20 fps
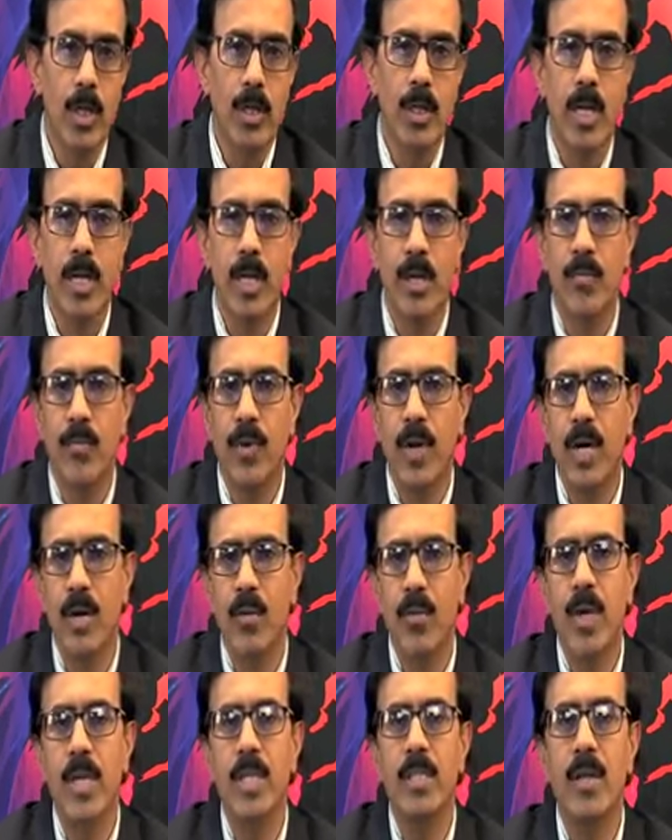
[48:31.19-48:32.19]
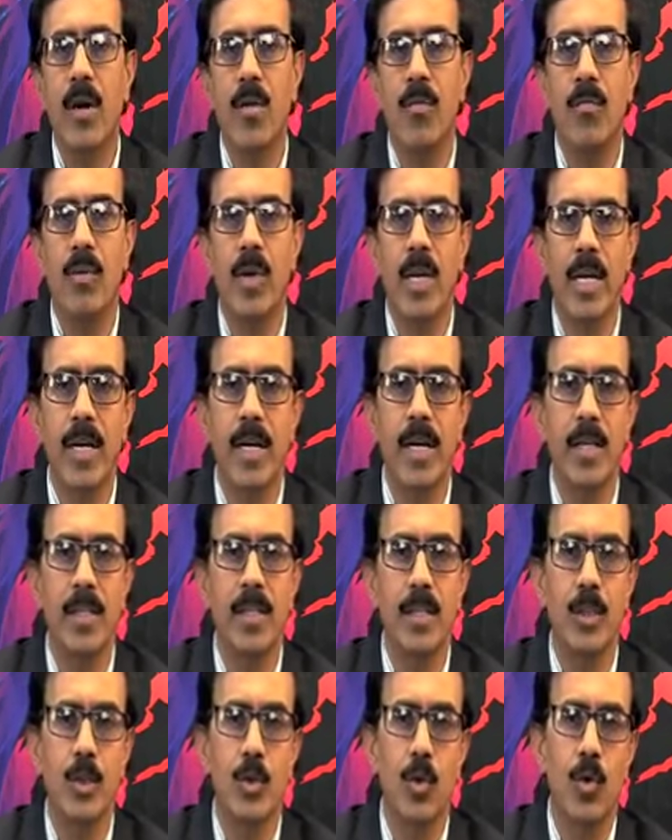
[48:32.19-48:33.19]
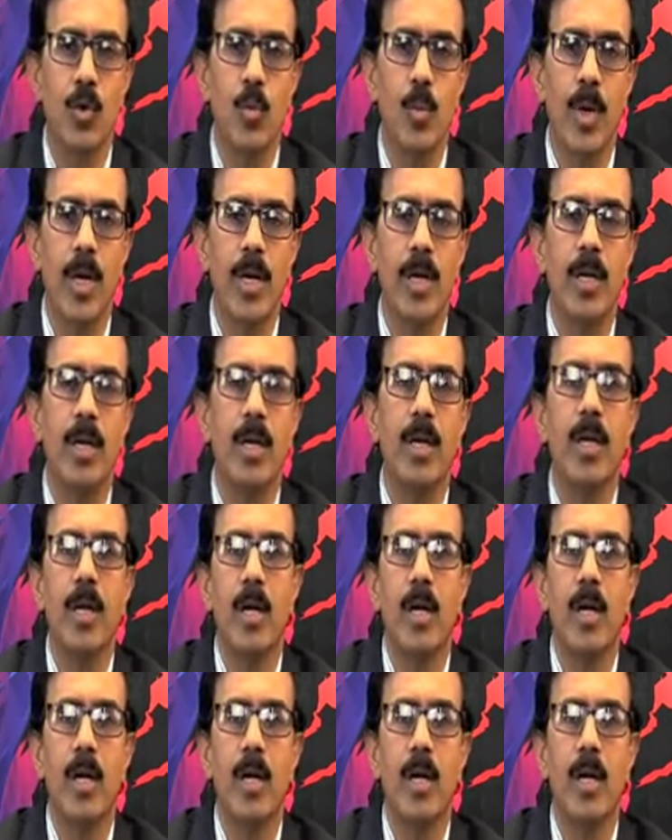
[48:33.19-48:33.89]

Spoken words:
The different ways of linkages shown by